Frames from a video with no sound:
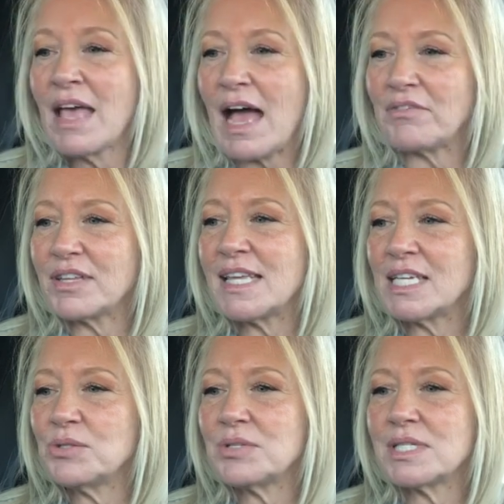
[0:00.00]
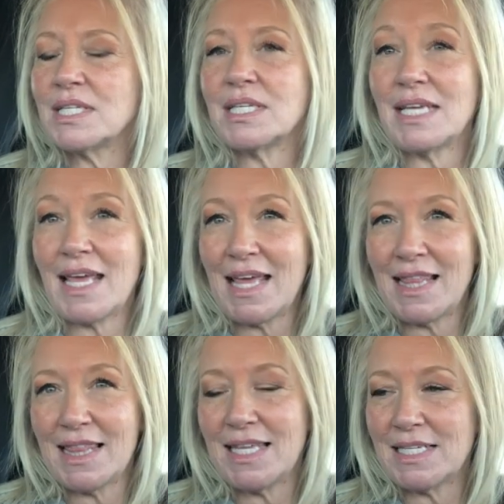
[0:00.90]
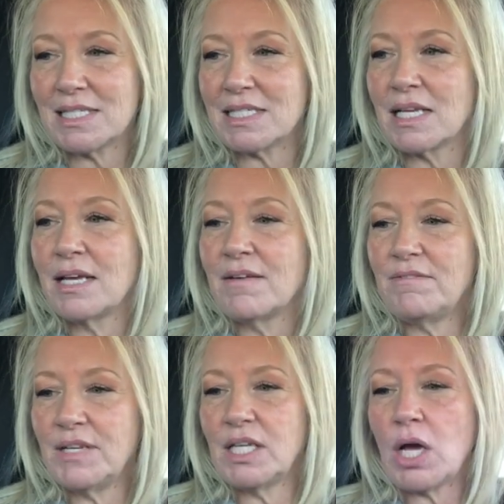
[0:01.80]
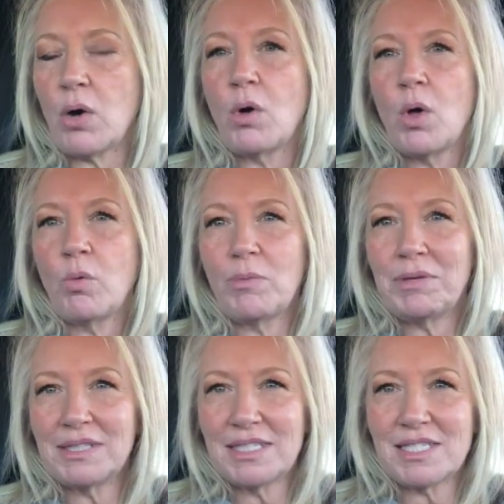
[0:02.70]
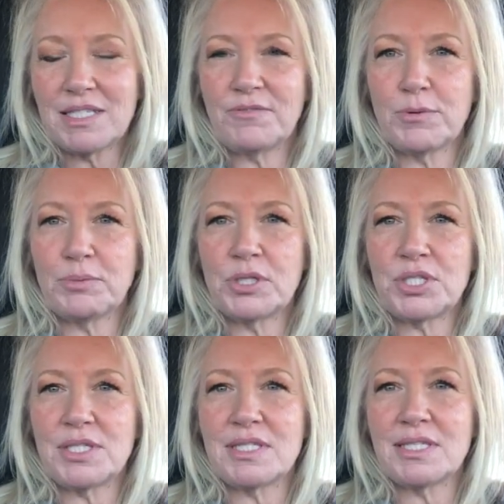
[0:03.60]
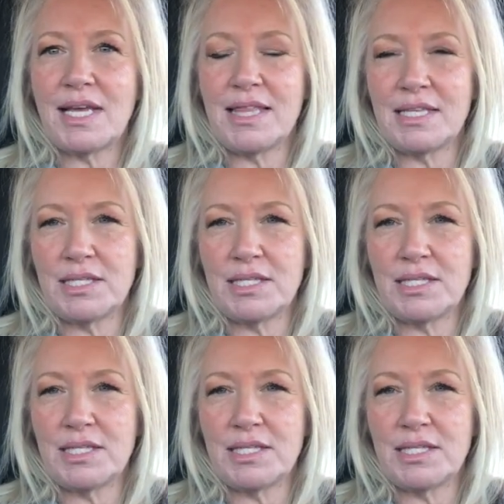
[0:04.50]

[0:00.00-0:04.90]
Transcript: Everything you see in this video will be listed for purchase in the